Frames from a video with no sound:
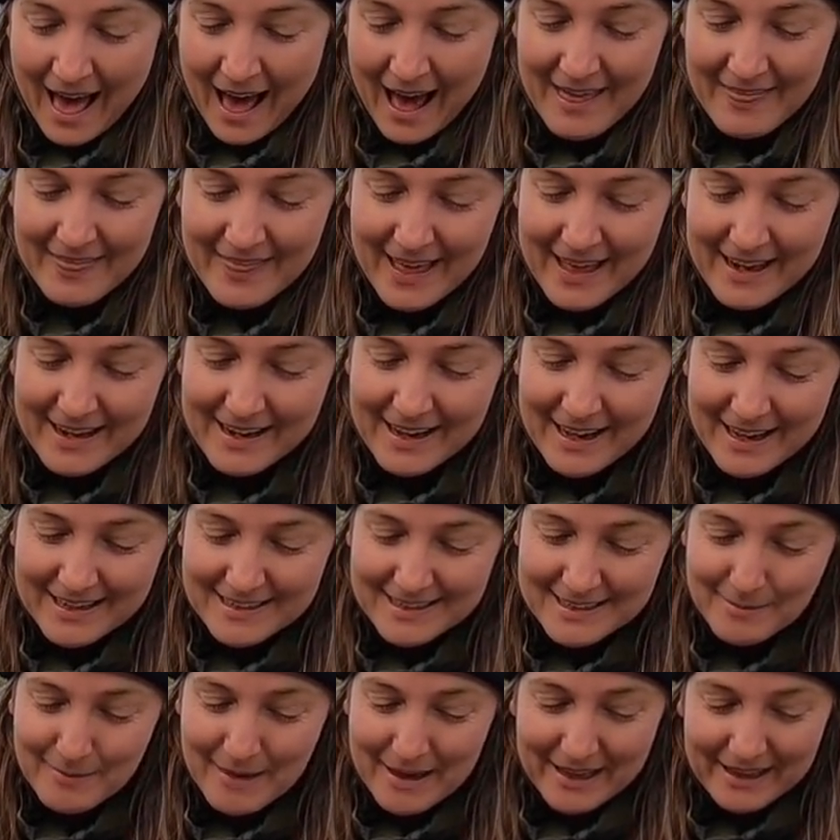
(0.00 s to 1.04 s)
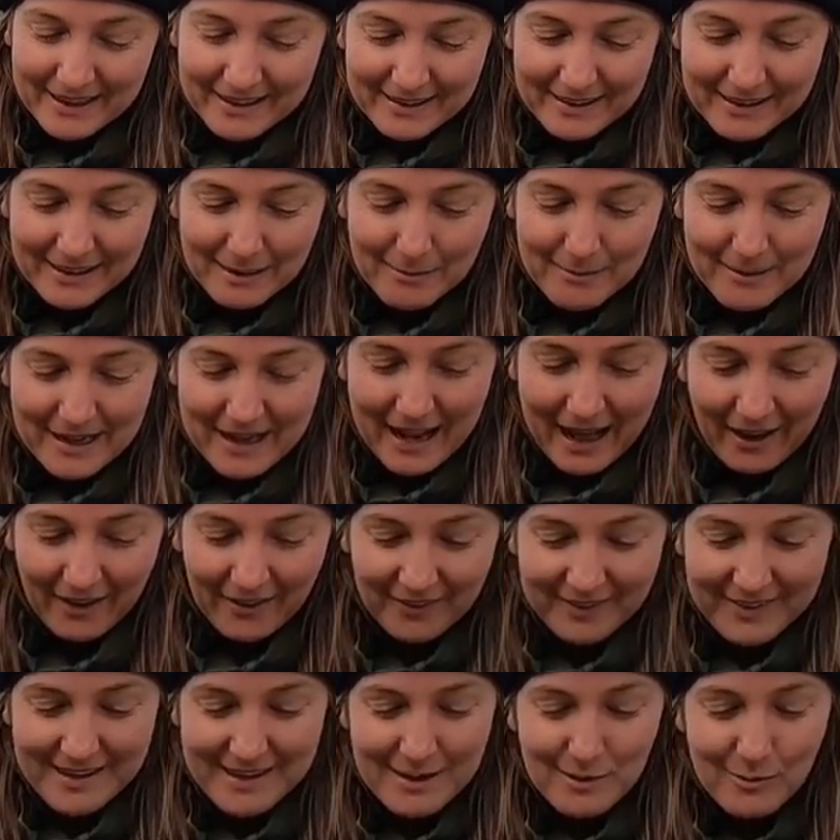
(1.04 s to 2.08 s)
And then to make it a little bit
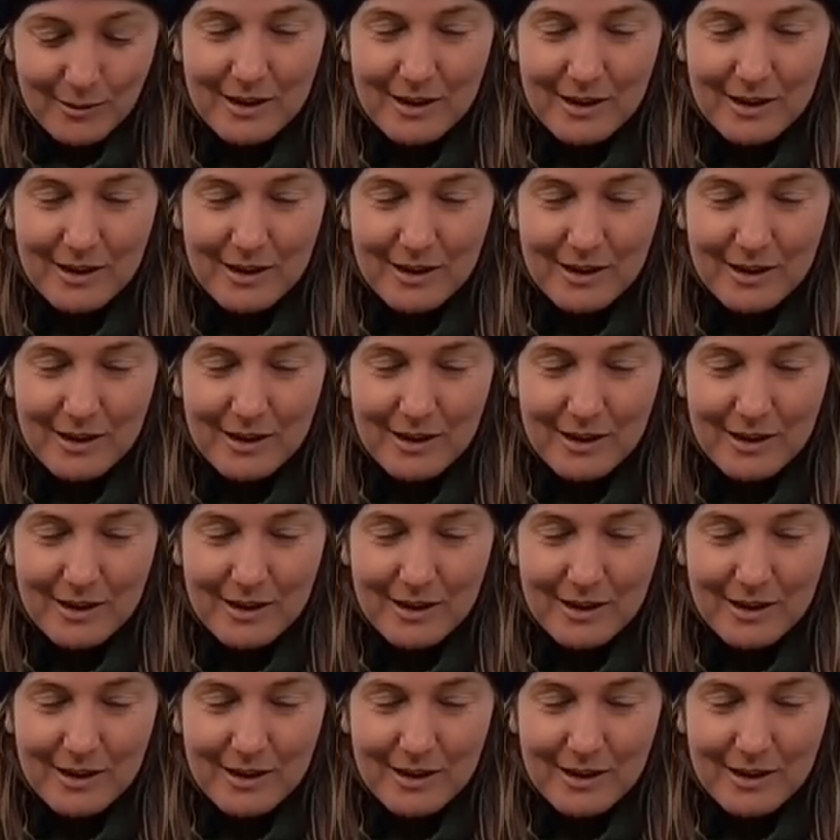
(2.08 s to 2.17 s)
healthy,